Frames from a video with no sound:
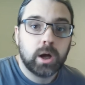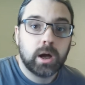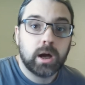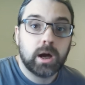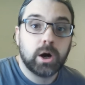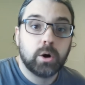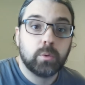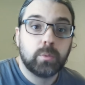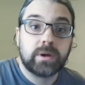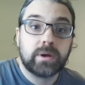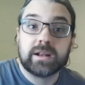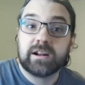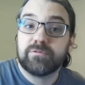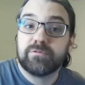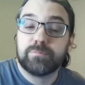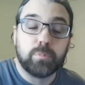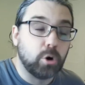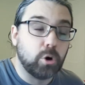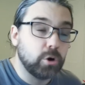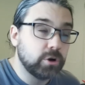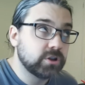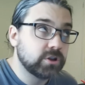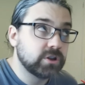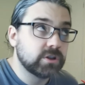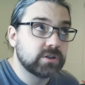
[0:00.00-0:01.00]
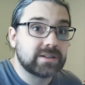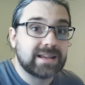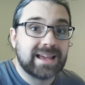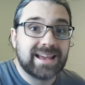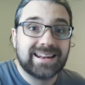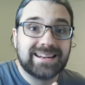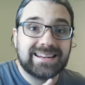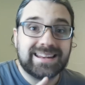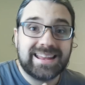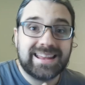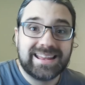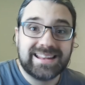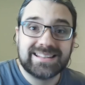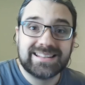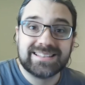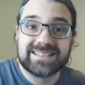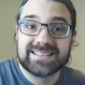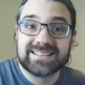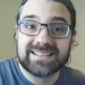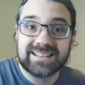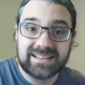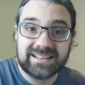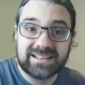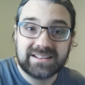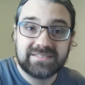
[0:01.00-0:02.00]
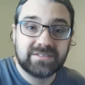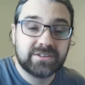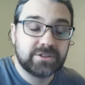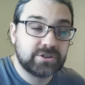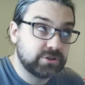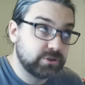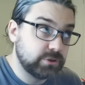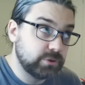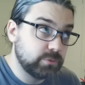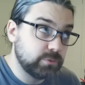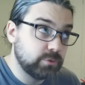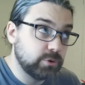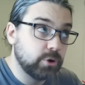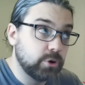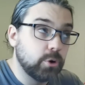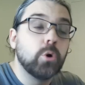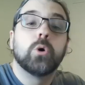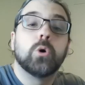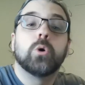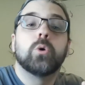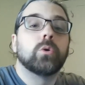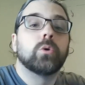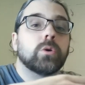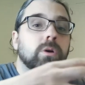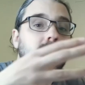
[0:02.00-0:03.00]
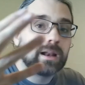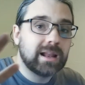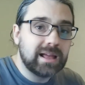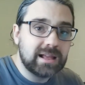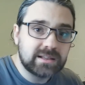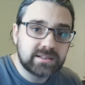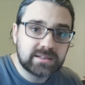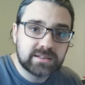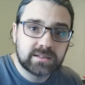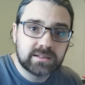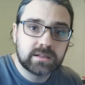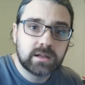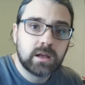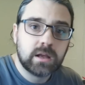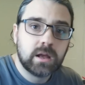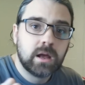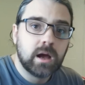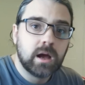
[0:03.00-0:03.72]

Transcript: Uh, we can have pointers and hints delivered to the whole class,